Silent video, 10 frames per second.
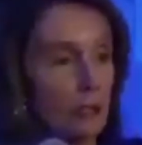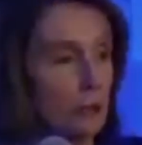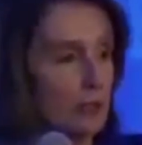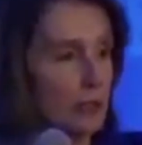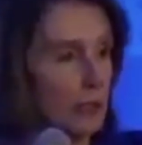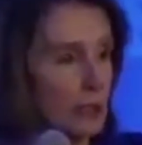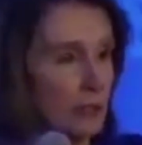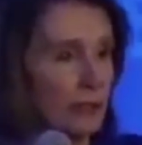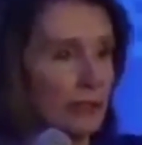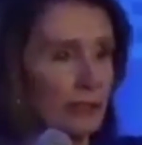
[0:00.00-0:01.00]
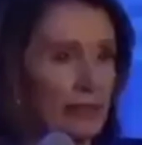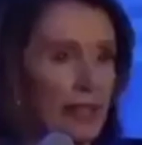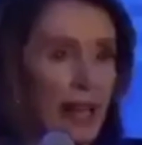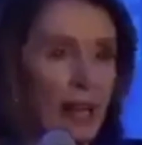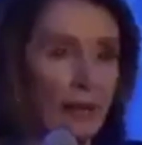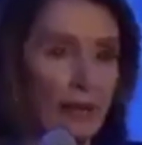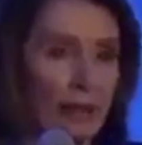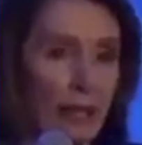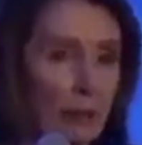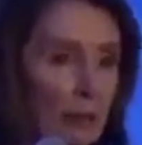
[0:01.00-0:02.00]
It was the Erie Canal, the
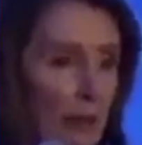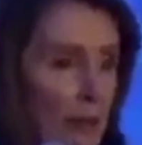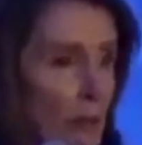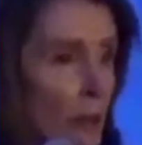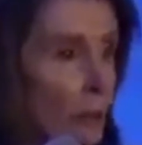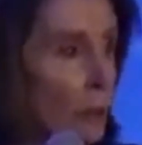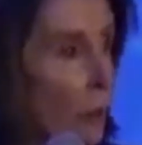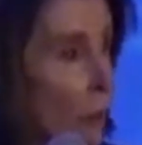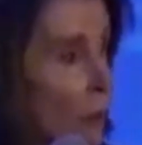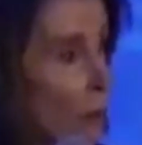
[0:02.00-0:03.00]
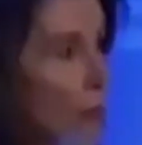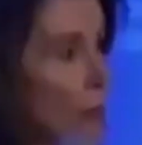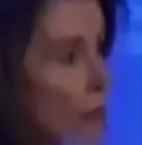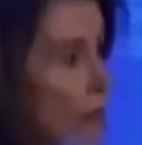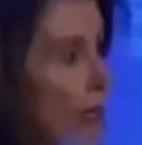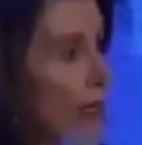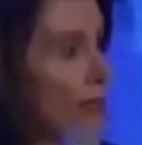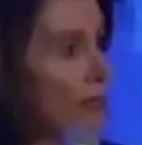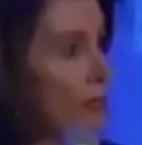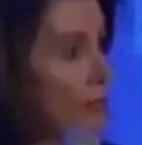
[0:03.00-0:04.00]
Cumberland Road, all those
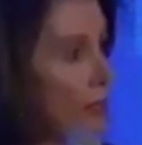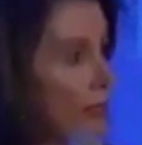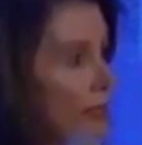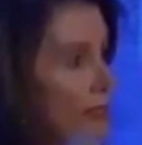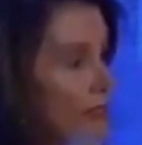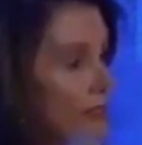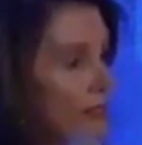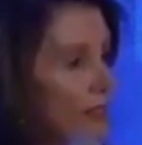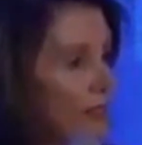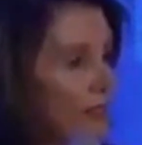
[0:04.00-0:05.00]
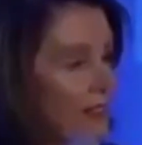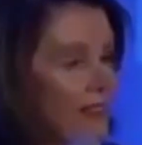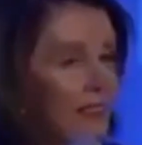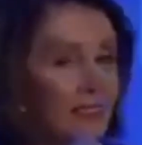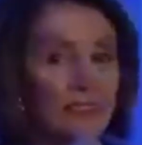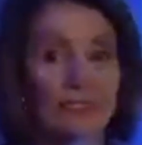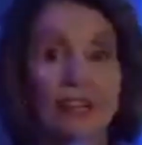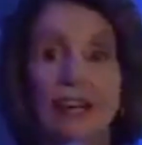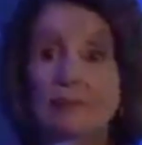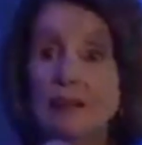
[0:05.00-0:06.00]
kinds of things for
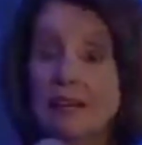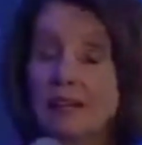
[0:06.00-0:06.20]
our